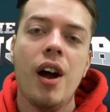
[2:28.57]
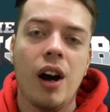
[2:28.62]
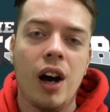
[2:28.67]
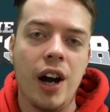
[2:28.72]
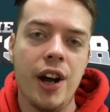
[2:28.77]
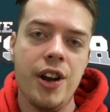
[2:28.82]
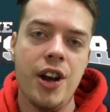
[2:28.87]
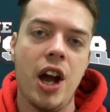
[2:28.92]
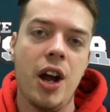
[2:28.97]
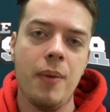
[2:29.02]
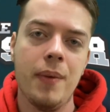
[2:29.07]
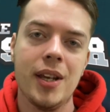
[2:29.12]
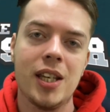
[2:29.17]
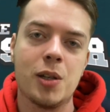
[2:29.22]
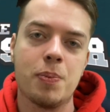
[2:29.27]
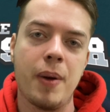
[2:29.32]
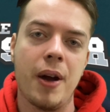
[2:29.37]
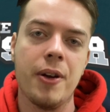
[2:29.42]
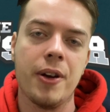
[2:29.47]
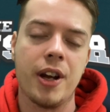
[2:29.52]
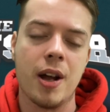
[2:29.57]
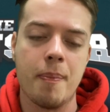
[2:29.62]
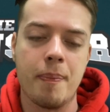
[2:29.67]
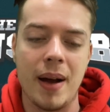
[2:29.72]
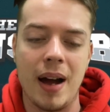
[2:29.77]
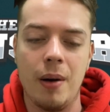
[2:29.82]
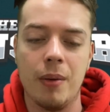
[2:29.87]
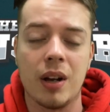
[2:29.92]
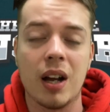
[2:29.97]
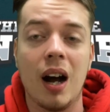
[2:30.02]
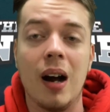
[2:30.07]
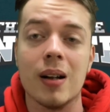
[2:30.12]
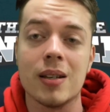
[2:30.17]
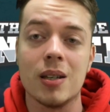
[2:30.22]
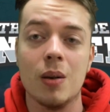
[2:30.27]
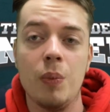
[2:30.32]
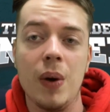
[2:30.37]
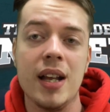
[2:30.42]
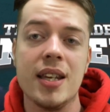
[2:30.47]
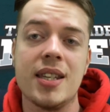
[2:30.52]
I know we spoke about
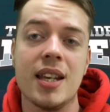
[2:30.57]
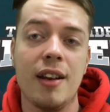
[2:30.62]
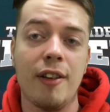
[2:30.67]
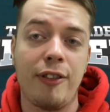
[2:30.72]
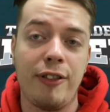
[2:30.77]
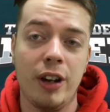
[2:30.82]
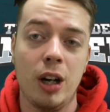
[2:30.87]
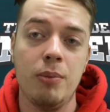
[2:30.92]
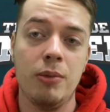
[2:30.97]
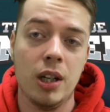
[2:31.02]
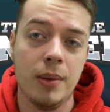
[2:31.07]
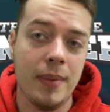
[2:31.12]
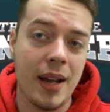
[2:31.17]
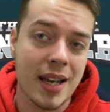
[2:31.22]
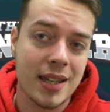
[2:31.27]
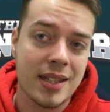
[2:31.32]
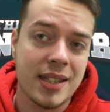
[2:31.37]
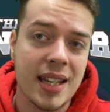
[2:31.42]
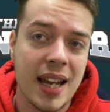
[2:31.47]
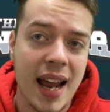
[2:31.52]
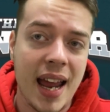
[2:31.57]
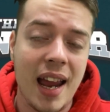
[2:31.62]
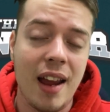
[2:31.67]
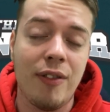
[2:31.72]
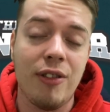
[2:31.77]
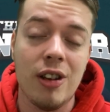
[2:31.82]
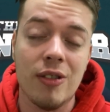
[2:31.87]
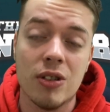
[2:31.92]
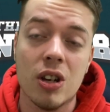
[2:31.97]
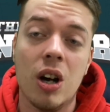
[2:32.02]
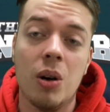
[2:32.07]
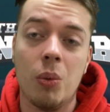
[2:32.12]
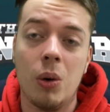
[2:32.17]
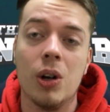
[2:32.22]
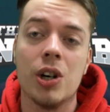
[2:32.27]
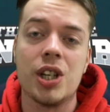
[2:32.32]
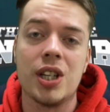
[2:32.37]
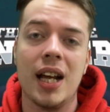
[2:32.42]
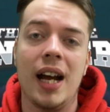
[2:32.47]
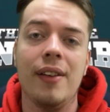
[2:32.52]
Carson Wentz in a film room yesterday. If you've not
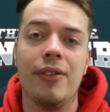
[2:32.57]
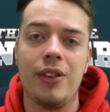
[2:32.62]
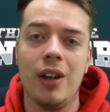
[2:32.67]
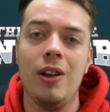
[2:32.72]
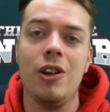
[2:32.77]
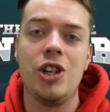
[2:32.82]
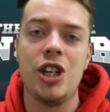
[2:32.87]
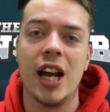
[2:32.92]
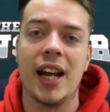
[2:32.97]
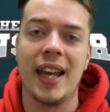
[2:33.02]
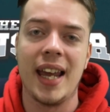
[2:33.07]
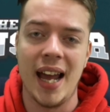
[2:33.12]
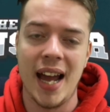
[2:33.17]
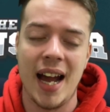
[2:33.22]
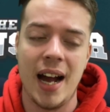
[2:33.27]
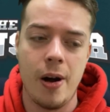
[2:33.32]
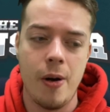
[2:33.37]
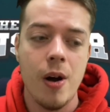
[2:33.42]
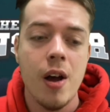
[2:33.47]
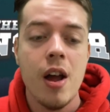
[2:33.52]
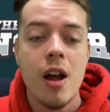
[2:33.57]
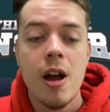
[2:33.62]
watched that, do check it out.